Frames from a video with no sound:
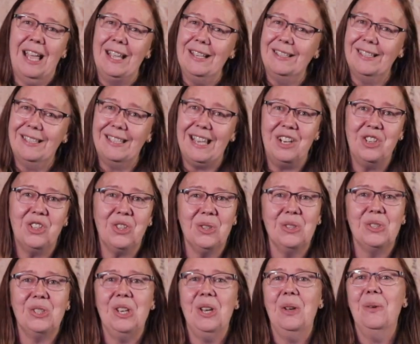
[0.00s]
as central
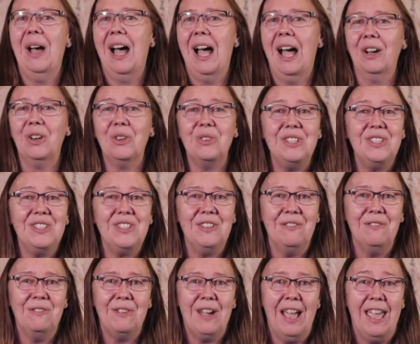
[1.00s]
to our
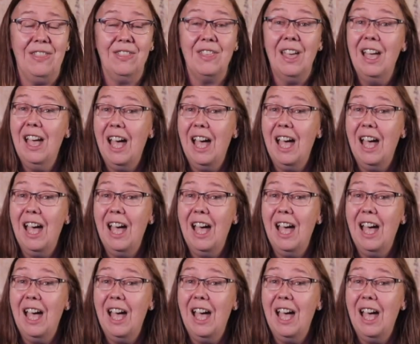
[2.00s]
Christian faith,